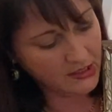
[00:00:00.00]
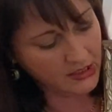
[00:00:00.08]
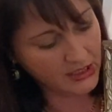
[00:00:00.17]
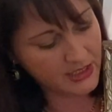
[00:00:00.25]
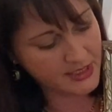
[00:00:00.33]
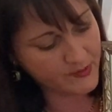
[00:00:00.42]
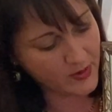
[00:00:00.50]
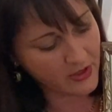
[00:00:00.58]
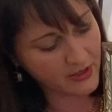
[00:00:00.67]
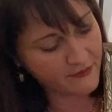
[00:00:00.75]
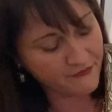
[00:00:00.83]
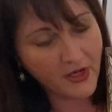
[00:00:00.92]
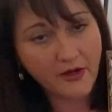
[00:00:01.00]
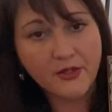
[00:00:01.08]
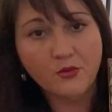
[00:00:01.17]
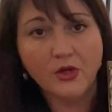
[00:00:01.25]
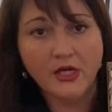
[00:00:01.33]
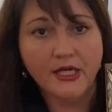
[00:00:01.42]
He is by far
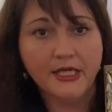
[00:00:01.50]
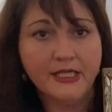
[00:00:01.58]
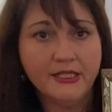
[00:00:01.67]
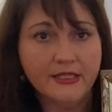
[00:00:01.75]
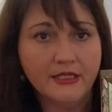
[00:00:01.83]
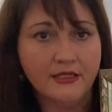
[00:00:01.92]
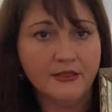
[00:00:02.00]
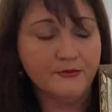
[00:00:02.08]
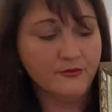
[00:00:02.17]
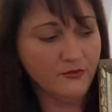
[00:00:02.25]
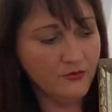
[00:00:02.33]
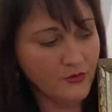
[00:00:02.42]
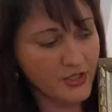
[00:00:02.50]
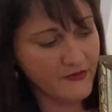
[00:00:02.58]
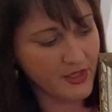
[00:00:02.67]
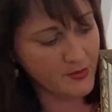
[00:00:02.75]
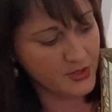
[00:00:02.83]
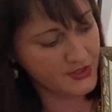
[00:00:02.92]
and away one of
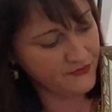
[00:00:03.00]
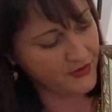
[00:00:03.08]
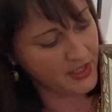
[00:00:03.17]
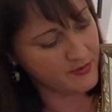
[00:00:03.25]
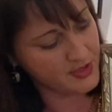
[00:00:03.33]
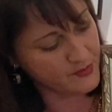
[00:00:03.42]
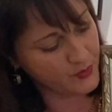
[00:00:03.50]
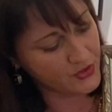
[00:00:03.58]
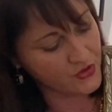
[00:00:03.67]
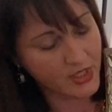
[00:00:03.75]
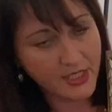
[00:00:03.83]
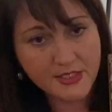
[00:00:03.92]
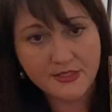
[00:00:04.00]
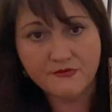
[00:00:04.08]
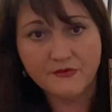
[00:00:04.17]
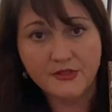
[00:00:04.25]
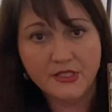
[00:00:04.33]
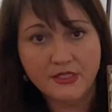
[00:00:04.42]
our most famous portrayers
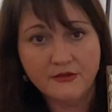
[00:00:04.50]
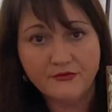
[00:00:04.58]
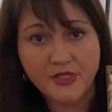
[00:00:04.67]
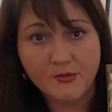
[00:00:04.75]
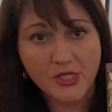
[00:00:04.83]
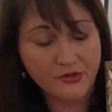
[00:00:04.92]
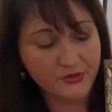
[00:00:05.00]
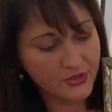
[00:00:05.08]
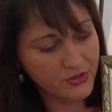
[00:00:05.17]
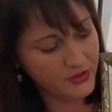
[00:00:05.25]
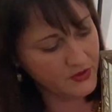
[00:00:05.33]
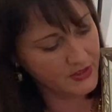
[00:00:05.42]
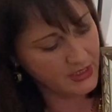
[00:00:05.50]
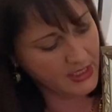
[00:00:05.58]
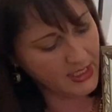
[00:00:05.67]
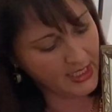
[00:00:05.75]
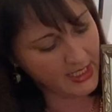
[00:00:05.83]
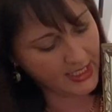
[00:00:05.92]
of the female nude,
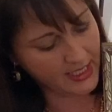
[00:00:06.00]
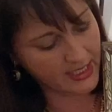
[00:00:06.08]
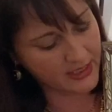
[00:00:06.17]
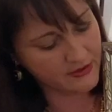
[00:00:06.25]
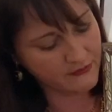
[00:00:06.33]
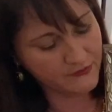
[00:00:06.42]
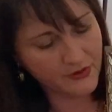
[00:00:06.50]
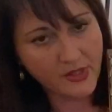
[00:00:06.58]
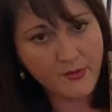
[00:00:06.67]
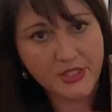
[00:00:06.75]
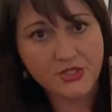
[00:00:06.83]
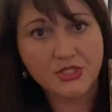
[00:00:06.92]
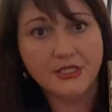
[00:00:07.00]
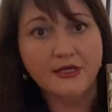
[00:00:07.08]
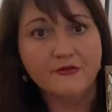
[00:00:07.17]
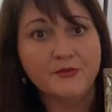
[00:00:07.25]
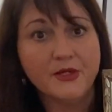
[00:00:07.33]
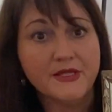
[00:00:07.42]
and very much
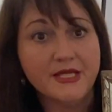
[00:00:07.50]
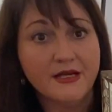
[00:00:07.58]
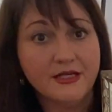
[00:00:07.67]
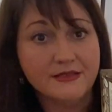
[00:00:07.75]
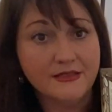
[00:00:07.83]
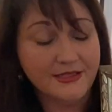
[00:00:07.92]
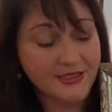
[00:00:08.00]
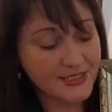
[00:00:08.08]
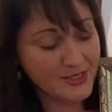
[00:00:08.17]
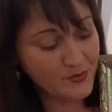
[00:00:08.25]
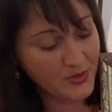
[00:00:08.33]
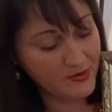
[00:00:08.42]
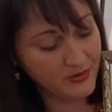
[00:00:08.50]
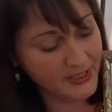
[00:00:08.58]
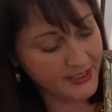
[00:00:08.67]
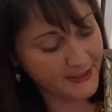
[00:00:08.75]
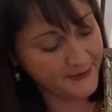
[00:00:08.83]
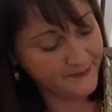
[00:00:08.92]
loved by the art collecting public.